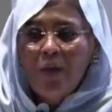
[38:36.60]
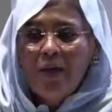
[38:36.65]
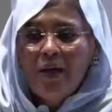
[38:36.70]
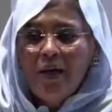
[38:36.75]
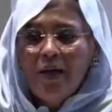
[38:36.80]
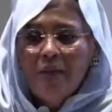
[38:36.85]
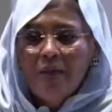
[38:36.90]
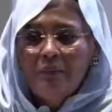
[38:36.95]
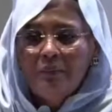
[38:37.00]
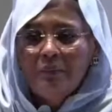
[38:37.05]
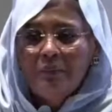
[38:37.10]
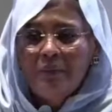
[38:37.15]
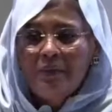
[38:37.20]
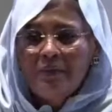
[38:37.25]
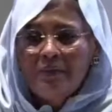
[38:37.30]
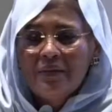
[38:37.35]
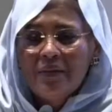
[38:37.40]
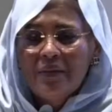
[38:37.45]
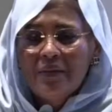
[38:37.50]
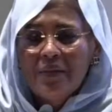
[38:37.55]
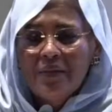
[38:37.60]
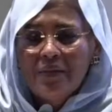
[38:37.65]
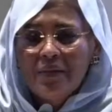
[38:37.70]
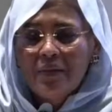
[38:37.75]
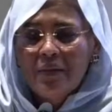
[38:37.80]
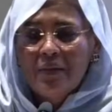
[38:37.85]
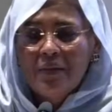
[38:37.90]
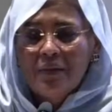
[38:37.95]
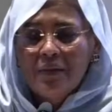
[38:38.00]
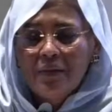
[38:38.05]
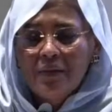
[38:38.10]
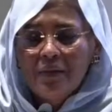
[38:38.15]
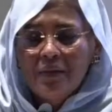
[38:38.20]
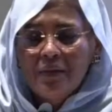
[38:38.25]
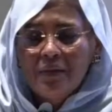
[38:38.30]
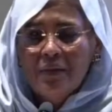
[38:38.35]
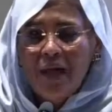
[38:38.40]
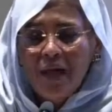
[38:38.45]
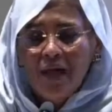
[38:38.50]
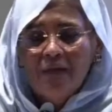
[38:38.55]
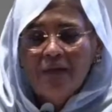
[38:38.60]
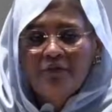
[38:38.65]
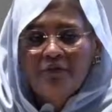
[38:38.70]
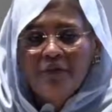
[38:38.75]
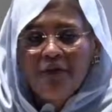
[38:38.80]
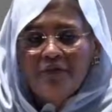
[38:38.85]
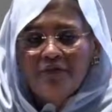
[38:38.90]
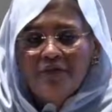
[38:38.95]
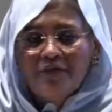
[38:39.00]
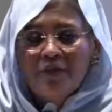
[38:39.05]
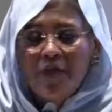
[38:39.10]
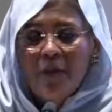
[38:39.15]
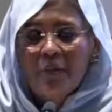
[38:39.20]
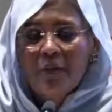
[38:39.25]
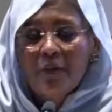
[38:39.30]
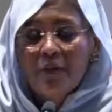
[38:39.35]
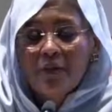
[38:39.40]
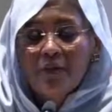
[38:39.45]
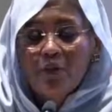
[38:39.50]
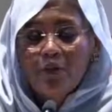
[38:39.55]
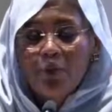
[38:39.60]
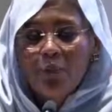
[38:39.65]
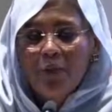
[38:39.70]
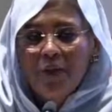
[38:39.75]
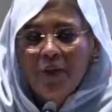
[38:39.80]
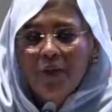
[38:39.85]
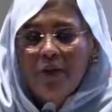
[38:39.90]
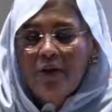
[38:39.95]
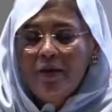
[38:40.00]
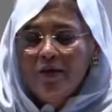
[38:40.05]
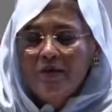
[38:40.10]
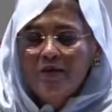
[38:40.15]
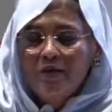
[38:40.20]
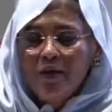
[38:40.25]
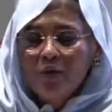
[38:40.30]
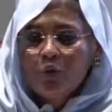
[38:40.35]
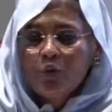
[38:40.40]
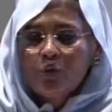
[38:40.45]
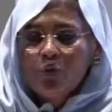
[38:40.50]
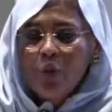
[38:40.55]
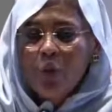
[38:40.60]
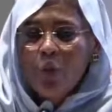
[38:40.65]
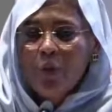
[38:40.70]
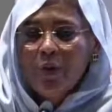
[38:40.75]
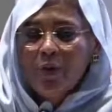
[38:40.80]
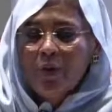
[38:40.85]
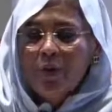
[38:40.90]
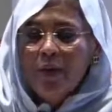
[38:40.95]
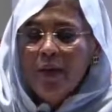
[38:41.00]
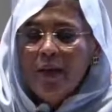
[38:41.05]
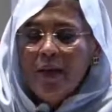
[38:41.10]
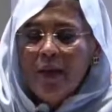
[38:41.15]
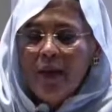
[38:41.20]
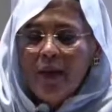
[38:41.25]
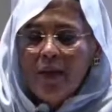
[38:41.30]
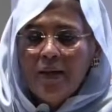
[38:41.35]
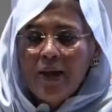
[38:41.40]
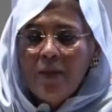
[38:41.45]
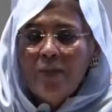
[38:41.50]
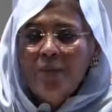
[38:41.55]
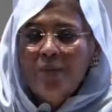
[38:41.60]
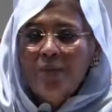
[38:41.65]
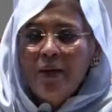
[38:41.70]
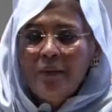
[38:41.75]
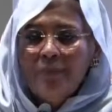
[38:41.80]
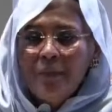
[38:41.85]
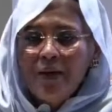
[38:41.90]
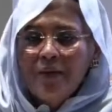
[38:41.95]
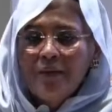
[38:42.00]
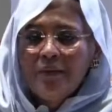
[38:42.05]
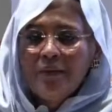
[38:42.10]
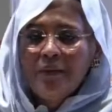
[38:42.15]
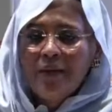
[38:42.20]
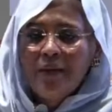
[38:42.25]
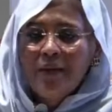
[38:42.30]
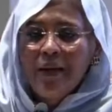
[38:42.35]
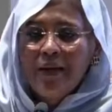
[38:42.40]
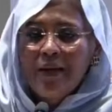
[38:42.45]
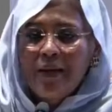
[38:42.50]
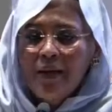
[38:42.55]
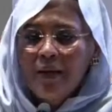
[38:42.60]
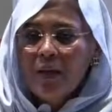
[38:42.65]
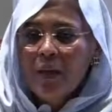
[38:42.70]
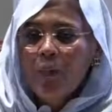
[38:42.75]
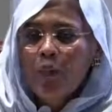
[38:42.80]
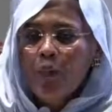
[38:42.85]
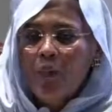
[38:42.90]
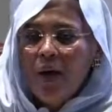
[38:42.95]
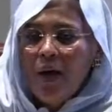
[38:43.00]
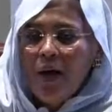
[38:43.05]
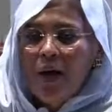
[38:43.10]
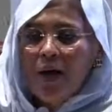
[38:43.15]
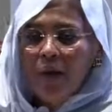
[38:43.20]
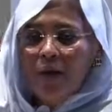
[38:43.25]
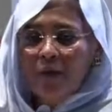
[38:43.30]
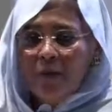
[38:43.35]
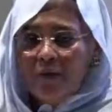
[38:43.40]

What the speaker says: So any attempt similar to the one that Ethiopia entered to